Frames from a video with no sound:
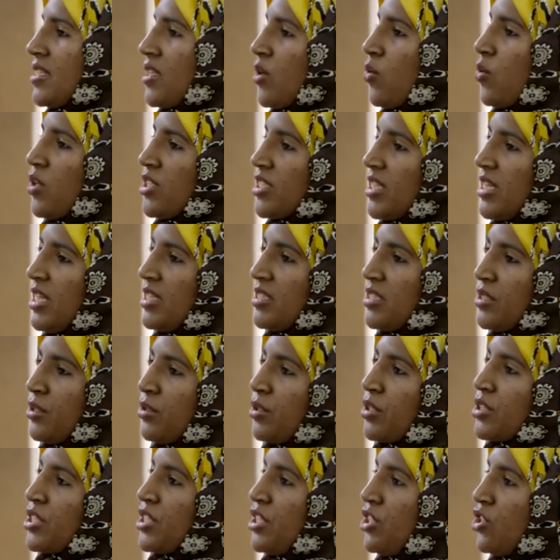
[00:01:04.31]
it wasn't until
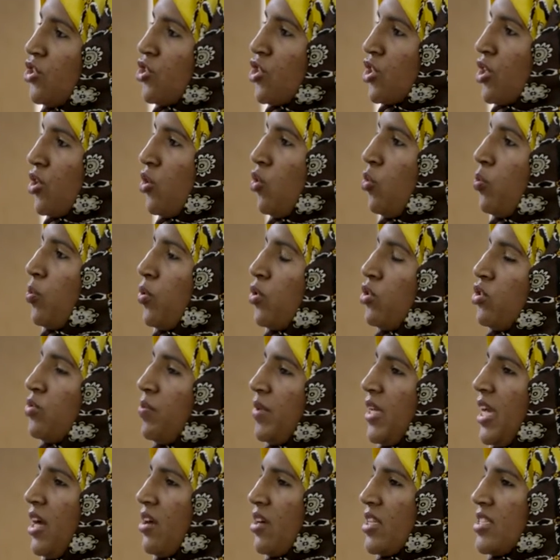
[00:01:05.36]
a teacher who pulled
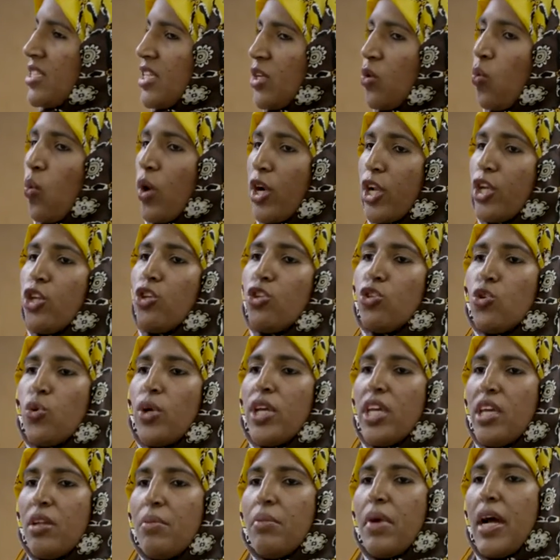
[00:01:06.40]
me out and said, what are you
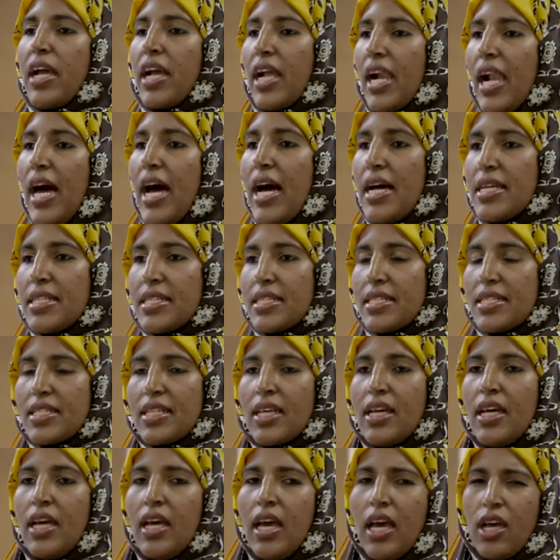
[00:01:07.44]
doing in my class?
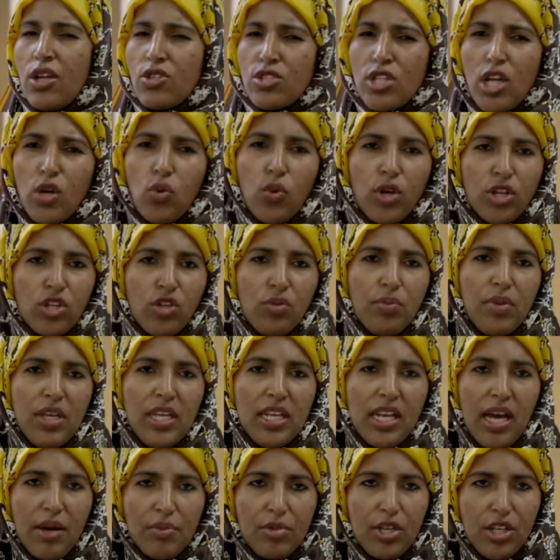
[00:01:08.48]
And I was like, what do you
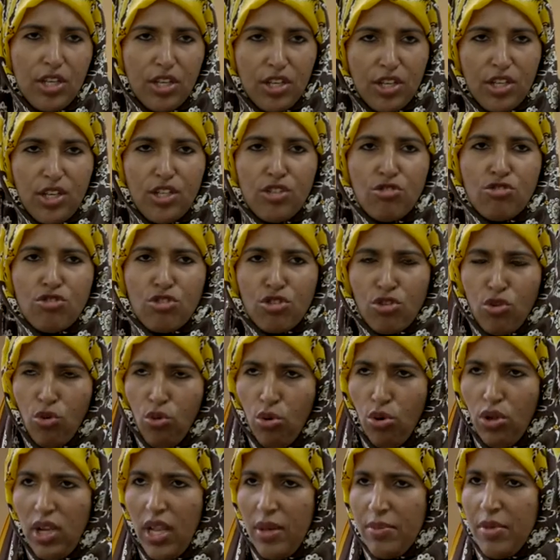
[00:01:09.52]
mean? I'm here in
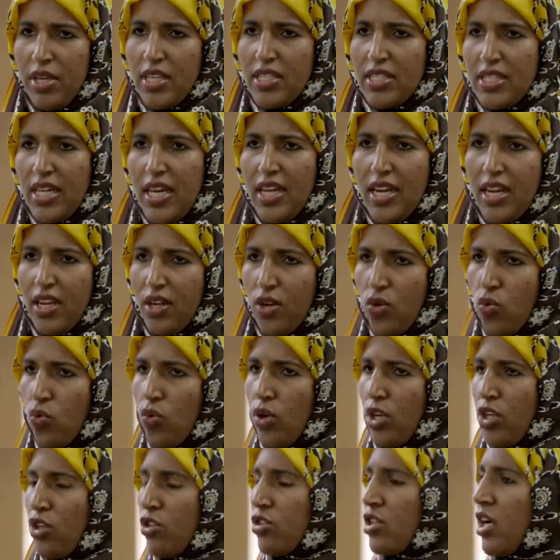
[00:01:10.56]
school, I'm excited,
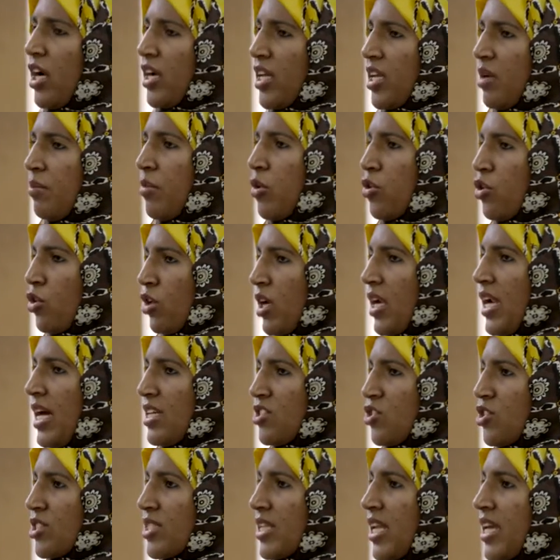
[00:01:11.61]
what are you talking about your class?
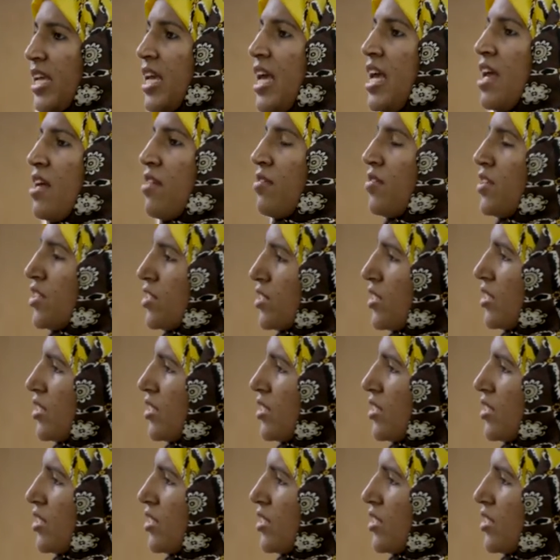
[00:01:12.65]
She's like, this